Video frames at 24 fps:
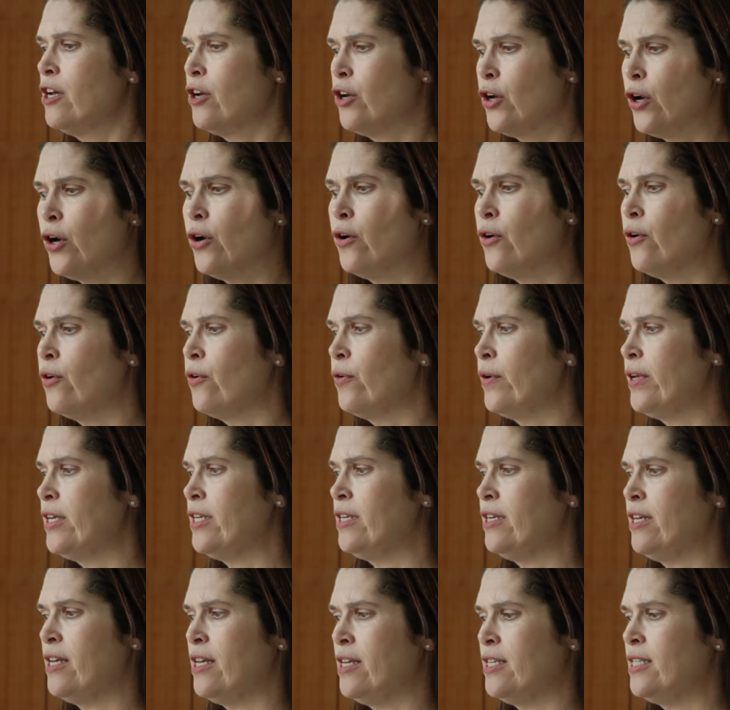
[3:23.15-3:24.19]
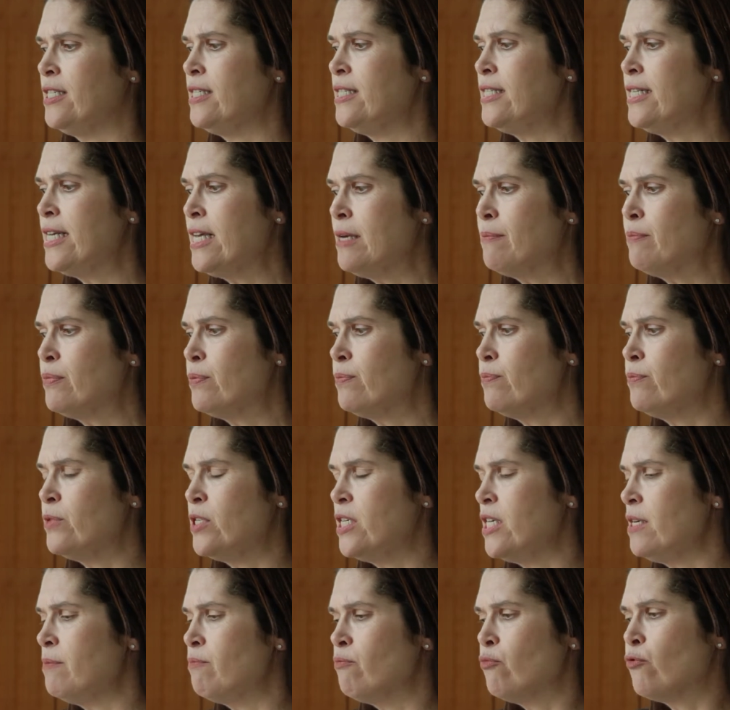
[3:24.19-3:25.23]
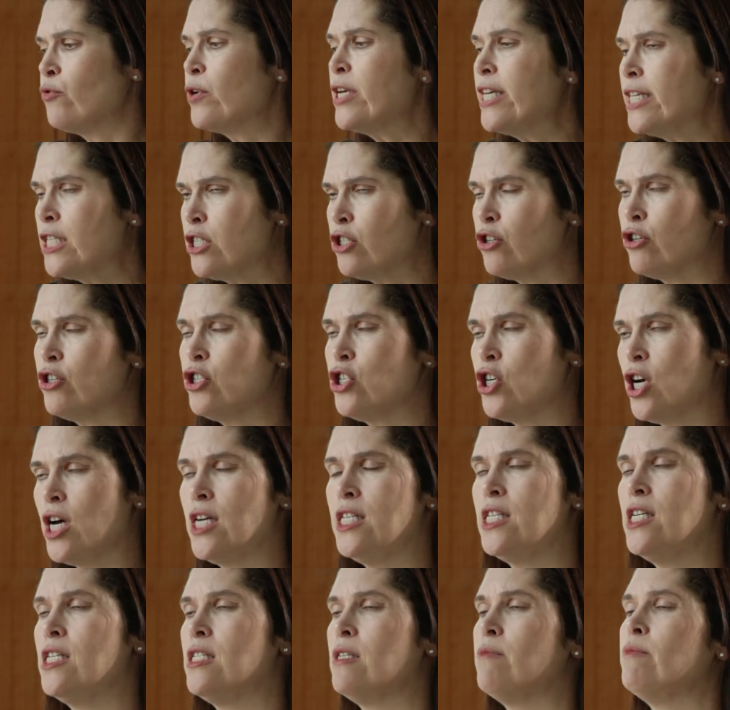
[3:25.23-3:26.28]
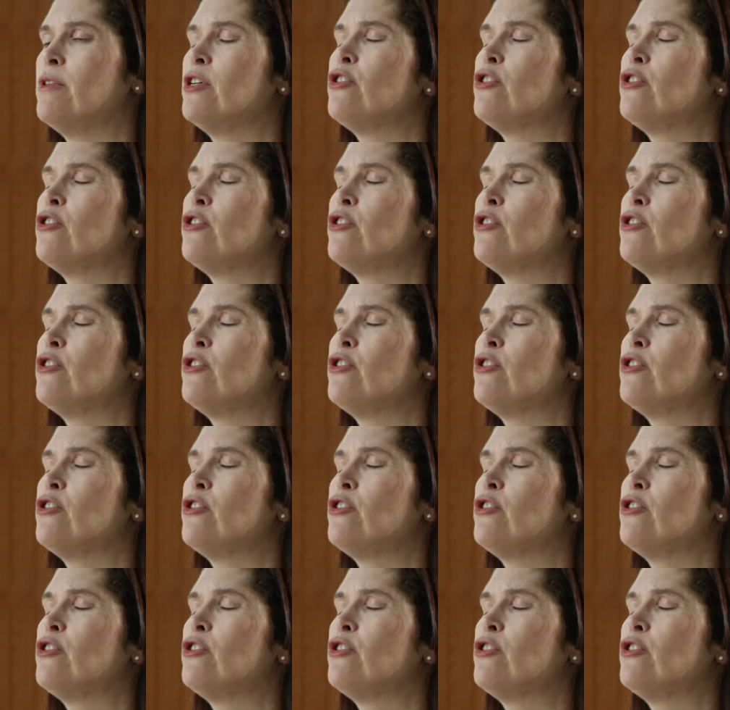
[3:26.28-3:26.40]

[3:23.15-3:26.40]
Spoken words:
go and deep research autism,